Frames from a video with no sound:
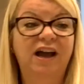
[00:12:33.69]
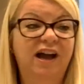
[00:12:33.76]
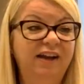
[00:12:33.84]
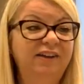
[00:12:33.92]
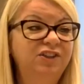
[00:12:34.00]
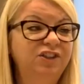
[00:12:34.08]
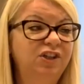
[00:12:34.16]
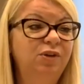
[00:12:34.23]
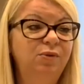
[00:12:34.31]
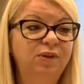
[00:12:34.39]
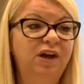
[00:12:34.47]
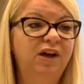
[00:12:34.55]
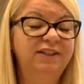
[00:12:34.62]
And, you
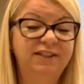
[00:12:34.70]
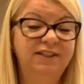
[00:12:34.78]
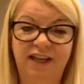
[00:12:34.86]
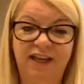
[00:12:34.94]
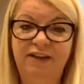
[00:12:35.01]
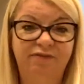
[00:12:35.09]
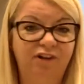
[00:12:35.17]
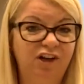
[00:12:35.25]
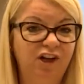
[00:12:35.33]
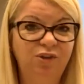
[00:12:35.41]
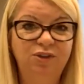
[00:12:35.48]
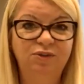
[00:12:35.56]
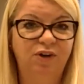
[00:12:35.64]
know, I save
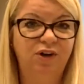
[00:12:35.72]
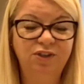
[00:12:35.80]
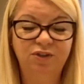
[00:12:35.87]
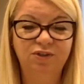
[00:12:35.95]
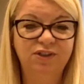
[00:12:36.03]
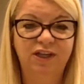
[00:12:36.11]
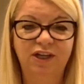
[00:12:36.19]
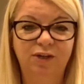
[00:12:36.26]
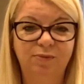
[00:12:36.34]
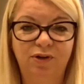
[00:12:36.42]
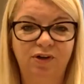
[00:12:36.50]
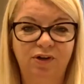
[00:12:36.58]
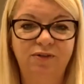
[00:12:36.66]
loads of articles that I come
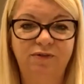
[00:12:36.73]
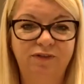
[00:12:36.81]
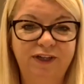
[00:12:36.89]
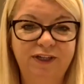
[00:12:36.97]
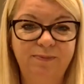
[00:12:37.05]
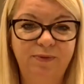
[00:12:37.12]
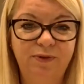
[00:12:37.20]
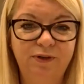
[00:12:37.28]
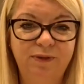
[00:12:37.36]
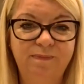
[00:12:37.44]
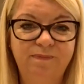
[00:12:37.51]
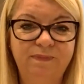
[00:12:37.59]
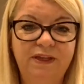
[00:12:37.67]
across on Facebook.
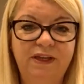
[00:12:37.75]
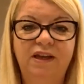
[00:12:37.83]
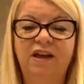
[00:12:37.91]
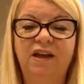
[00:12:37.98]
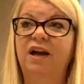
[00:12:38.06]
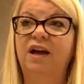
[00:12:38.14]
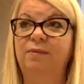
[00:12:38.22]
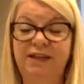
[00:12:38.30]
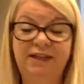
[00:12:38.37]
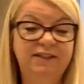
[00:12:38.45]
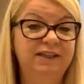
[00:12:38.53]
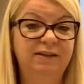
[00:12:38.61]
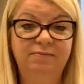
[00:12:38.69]

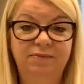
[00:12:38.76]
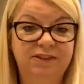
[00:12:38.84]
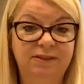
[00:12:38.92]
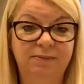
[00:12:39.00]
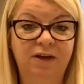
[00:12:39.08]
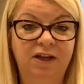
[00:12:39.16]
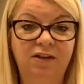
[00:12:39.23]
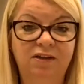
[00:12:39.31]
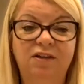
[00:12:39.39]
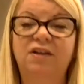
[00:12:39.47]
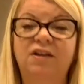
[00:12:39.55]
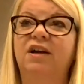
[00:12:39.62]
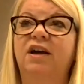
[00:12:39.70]
LinkedIn, similar.
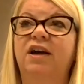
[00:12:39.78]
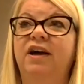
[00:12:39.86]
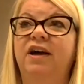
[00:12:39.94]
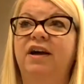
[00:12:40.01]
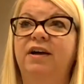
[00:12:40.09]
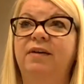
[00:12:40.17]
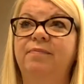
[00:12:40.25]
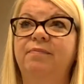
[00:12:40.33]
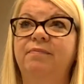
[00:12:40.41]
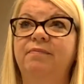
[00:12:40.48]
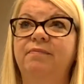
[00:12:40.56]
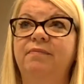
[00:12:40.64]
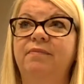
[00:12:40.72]

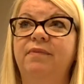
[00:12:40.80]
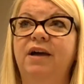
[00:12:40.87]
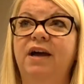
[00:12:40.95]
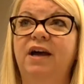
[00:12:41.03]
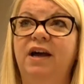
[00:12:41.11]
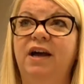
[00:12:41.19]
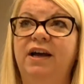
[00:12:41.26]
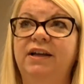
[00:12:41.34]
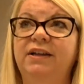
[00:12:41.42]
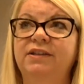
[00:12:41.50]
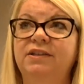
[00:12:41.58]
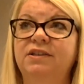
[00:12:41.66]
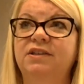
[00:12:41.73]

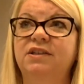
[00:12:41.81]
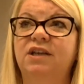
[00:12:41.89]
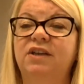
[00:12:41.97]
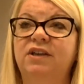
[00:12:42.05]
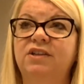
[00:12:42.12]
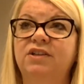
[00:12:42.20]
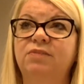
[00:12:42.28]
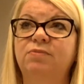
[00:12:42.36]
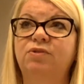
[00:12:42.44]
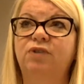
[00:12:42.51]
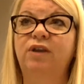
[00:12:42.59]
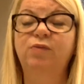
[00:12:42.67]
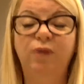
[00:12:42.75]
And there's some
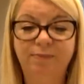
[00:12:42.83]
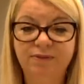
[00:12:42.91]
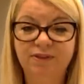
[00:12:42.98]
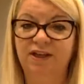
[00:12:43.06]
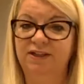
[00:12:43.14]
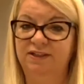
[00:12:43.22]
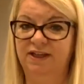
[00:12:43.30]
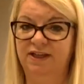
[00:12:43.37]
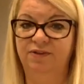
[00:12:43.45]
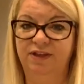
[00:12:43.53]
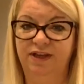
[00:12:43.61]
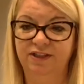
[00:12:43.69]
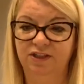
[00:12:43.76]
great websites
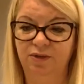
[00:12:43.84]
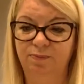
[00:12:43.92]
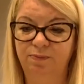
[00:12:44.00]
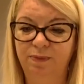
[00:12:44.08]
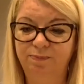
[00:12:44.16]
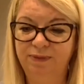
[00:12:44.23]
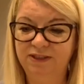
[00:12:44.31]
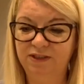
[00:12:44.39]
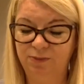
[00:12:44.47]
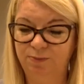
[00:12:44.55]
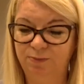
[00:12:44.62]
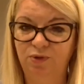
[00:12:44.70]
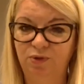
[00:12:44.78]
out there. So
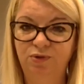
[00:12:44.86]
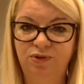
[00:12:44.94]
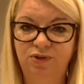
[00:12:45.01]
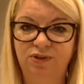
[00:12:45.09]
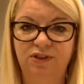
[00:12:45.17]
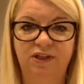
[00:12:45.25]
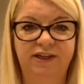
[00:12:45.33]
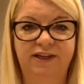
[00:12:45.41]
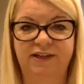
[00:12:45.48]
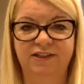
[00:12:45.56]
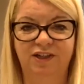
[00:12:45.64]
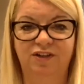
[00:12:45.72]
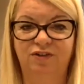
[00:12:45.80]
Business Balls
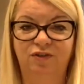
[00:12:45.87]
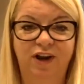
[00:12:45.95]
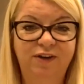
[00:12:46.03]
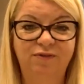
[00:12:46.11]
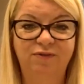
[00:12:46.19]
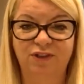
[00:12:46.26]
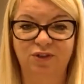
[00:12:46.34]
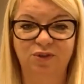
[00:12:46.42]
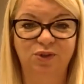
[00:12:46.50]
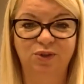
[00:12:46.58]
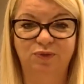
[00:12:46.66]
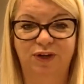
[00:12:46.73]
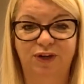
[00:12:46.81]
is a great
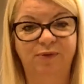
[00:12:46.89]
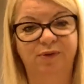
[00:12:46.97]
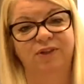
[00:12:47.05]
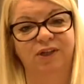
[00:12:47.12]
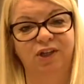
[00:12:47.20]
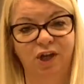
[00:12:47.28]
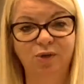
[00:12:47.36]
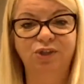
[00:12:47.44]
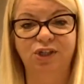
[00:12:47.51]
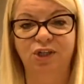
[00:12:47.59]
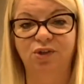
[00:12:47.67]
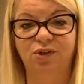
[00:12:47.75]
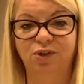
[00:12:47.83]
resource for anyone who's in
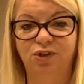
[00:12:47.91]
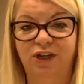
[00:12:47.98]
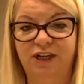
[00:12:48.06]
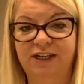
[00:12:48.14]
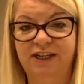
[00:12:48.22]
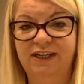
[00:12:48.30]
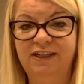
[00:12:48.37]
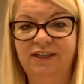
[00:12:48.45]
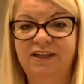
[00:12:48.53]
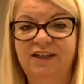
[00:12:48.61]
coaching or training.